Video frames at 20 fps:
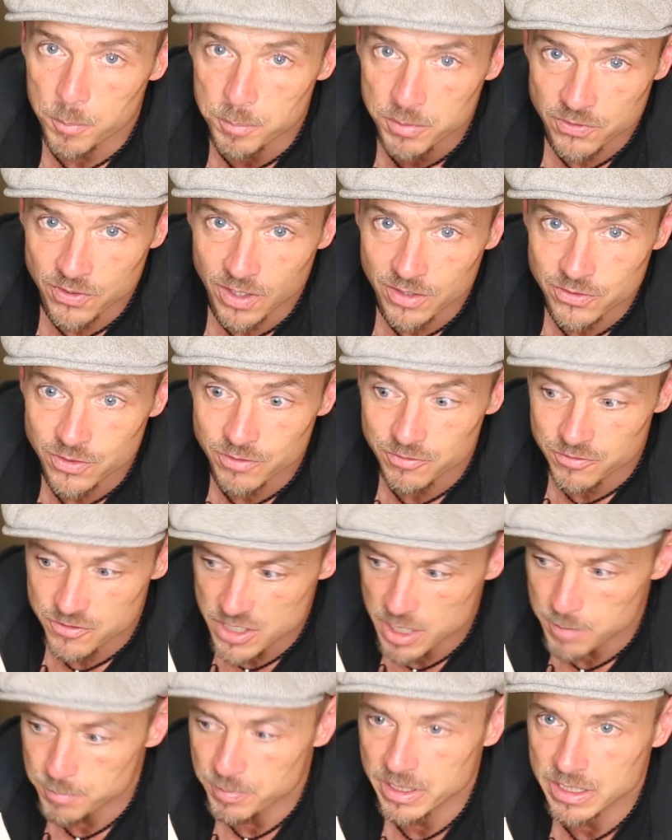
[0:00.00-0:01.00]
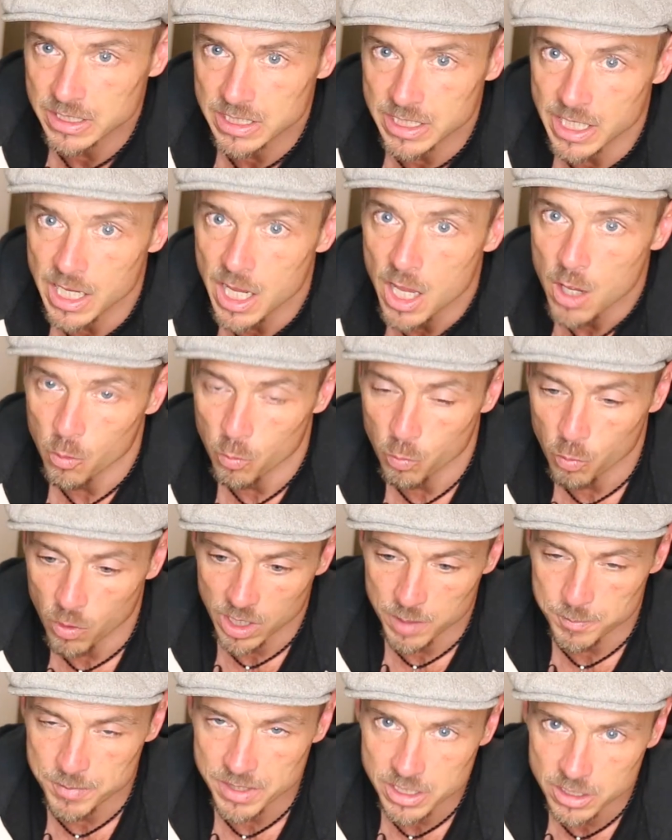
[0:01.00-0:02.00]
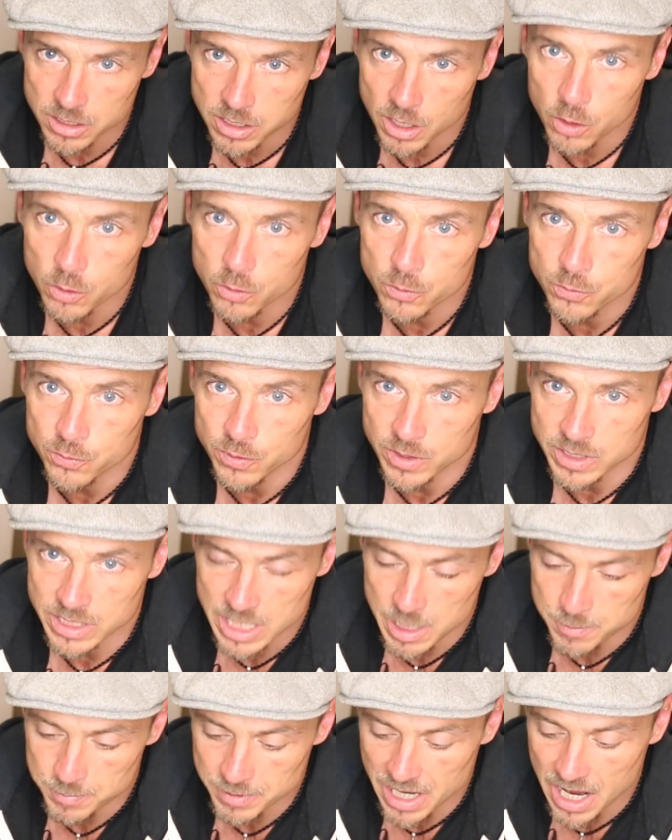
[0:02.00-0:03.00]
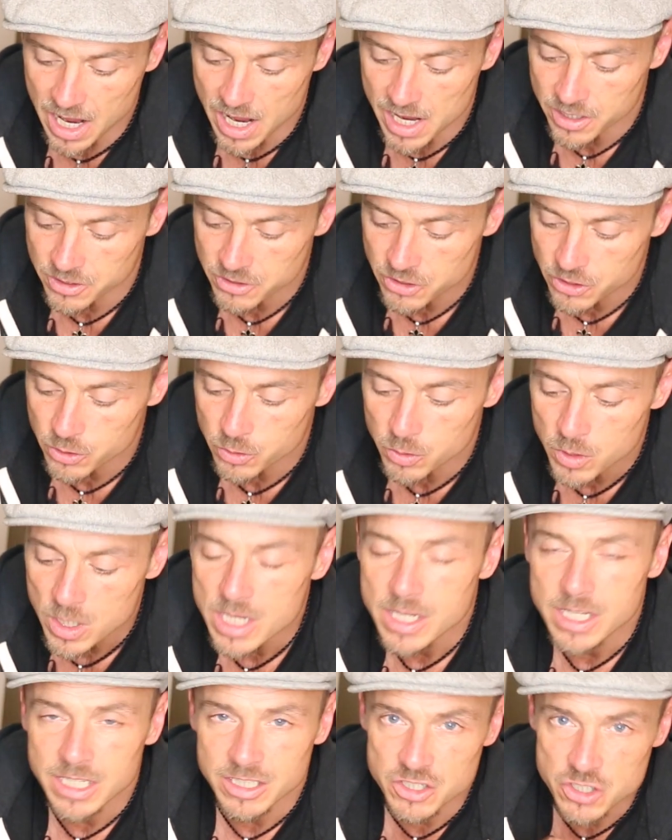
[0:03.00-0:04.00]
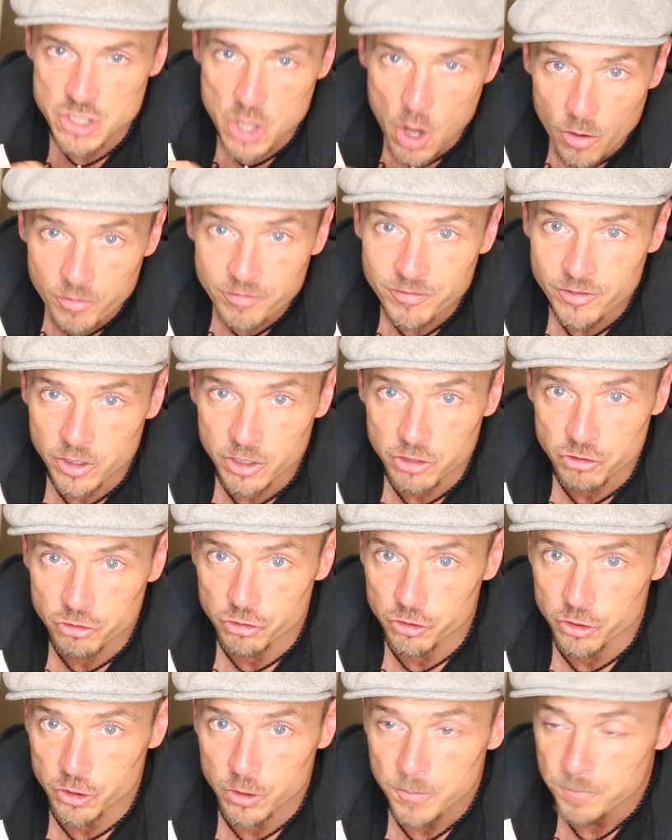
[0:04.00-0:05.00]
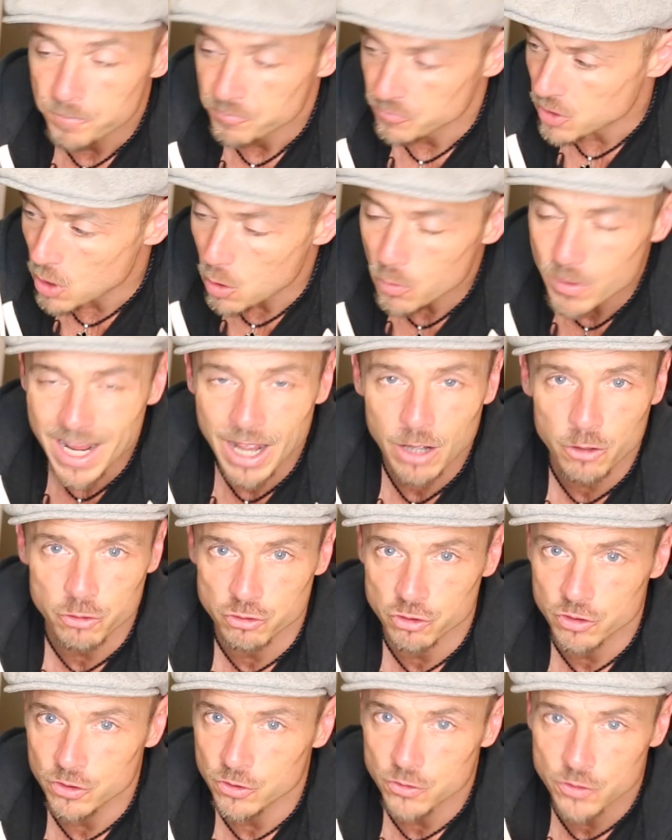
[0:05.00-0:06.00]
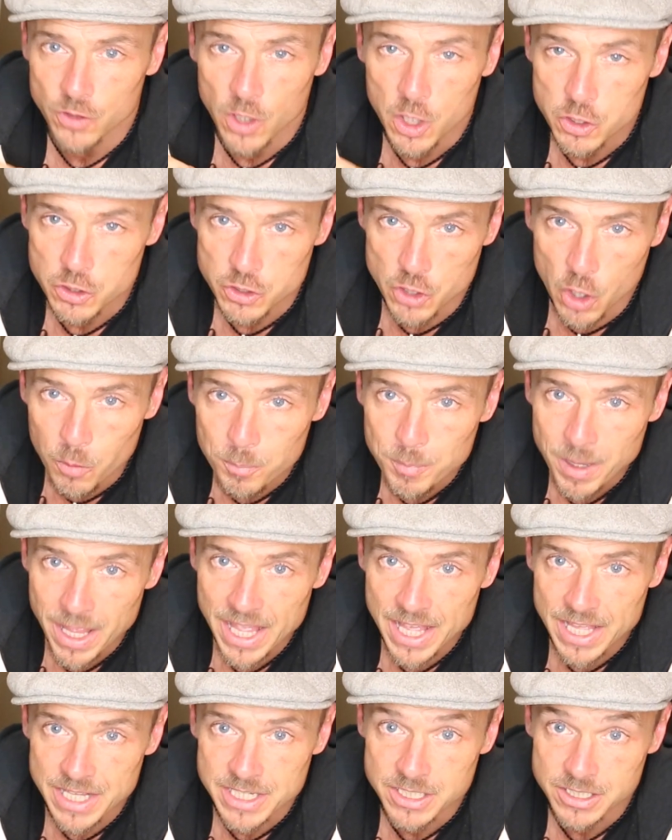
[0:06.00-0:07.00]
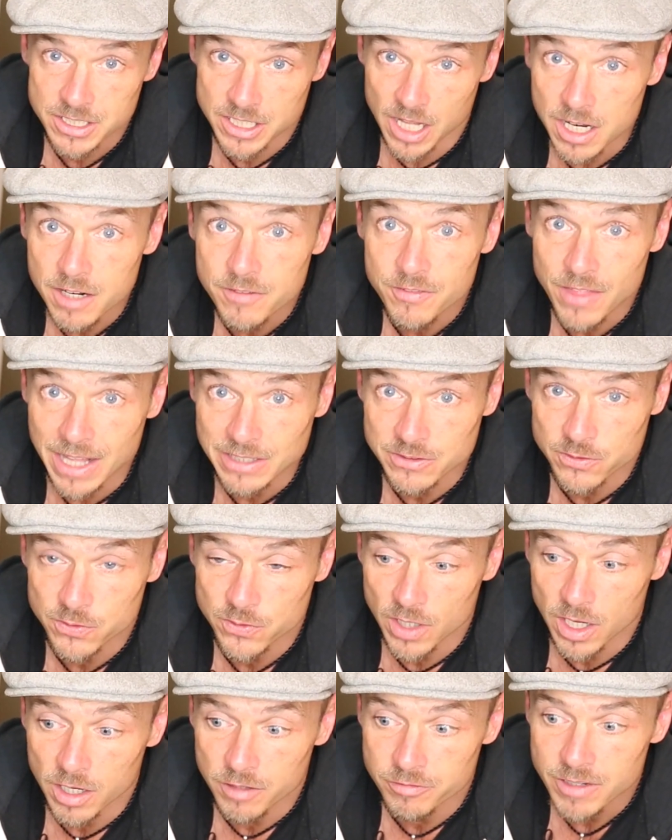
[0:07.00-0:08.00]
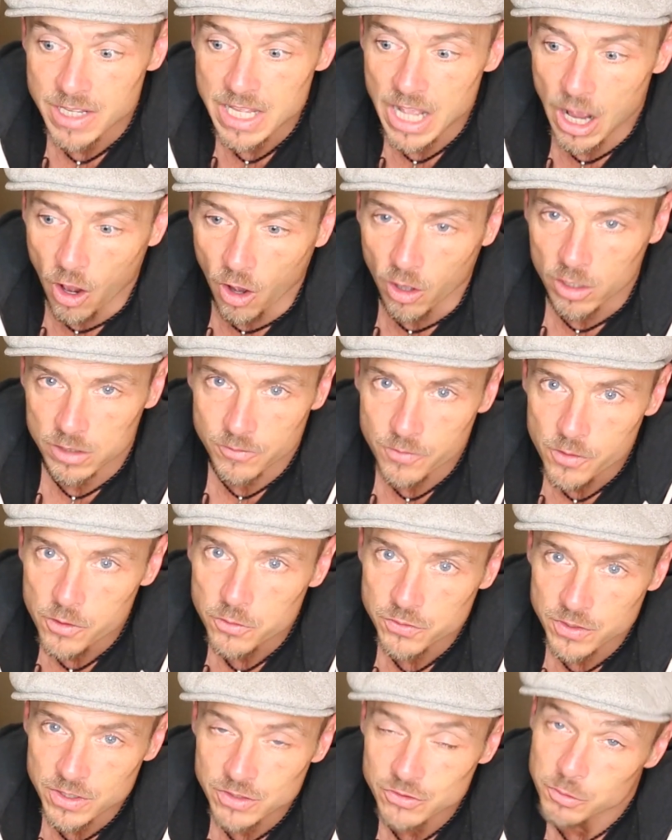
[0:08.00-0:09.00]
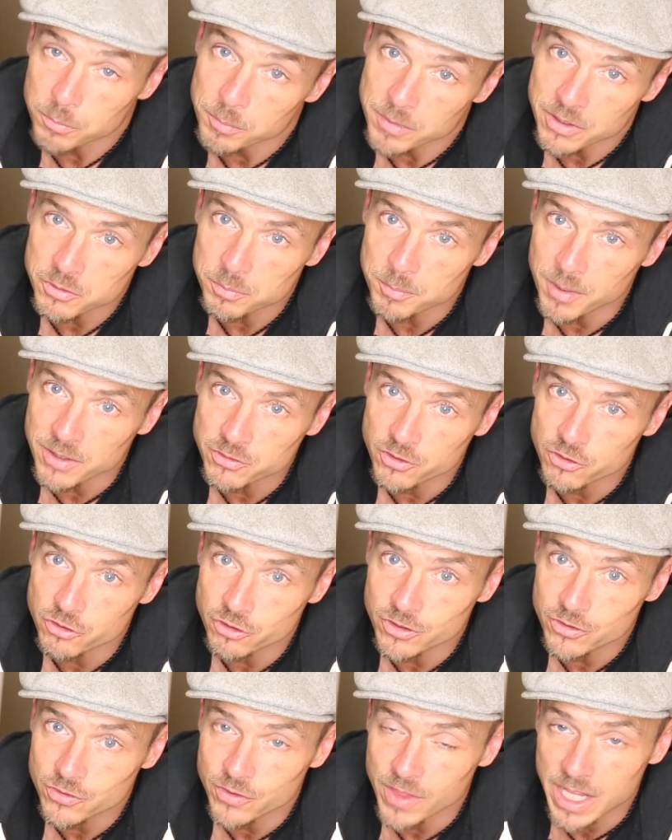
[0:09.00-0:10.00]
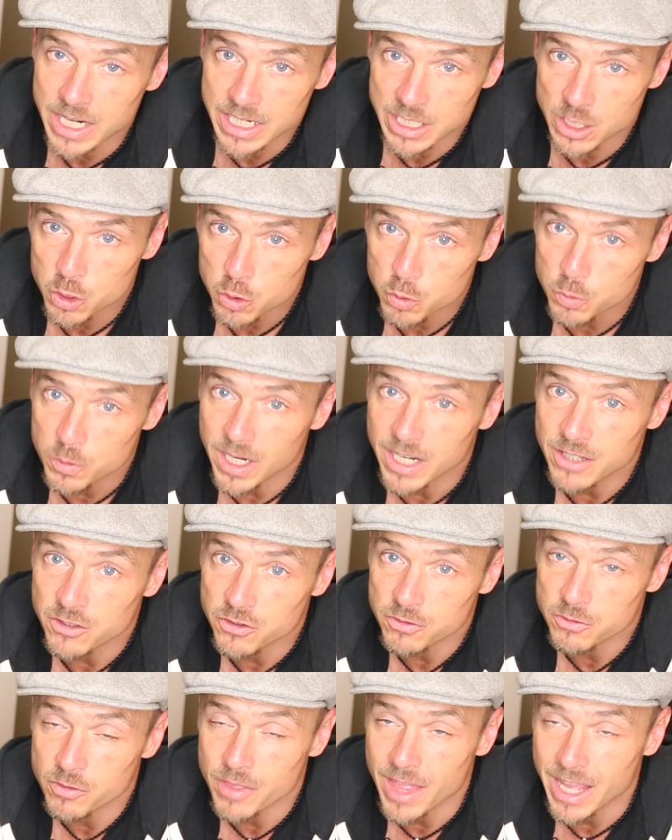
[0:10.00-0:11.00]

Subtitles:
are possessive typically want to be close and keep an eye on you. No furniture, no couches, no bed, none of that stuff. All of those things are mixed messages that increase